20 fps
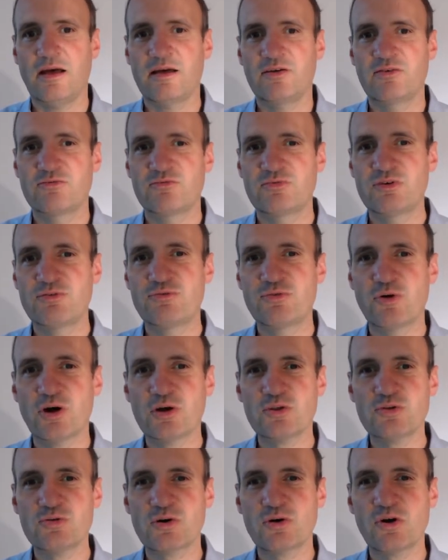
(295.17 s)
refer to
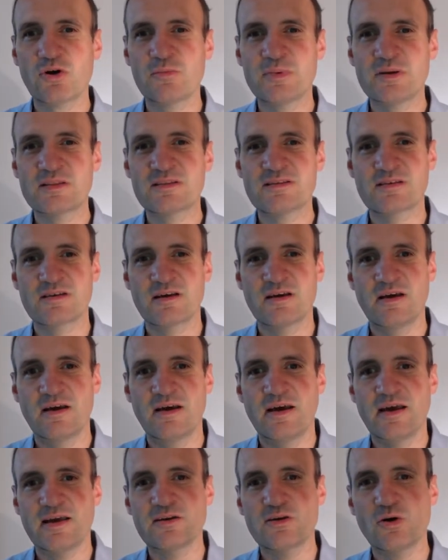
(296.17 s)
a commit
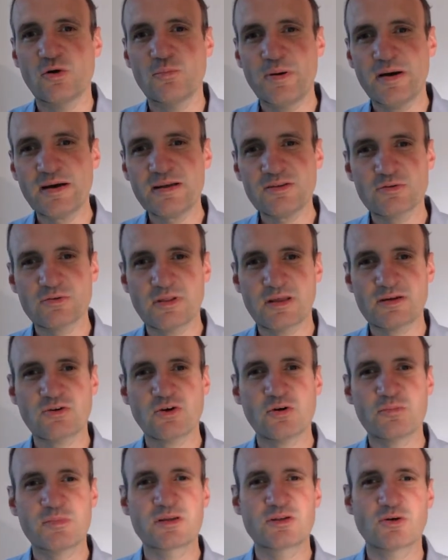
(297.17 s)
and go back to that
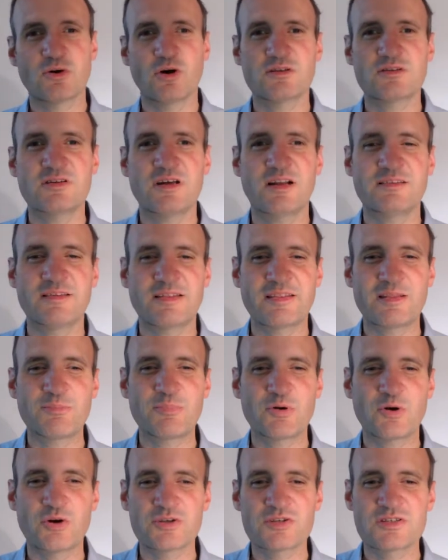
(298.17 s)
commit, or tell another
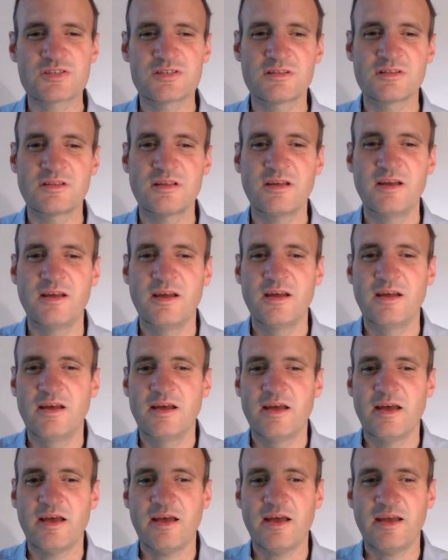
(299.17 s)
person,
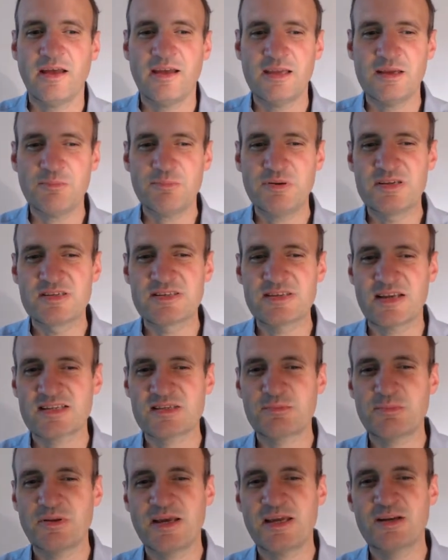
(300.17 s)
hey, please
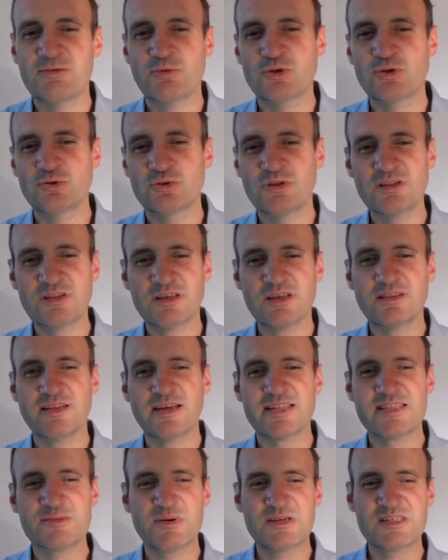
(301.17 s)
explain what you did in that
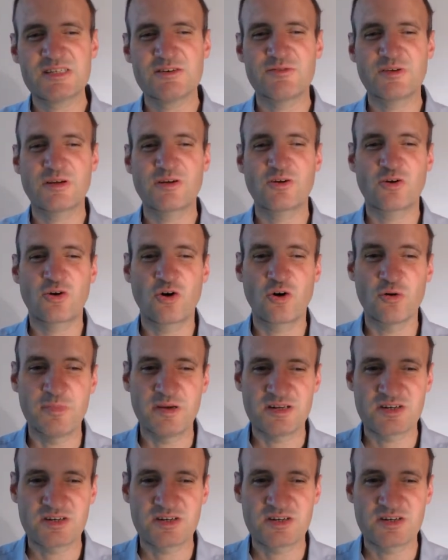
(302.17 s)
specific commit.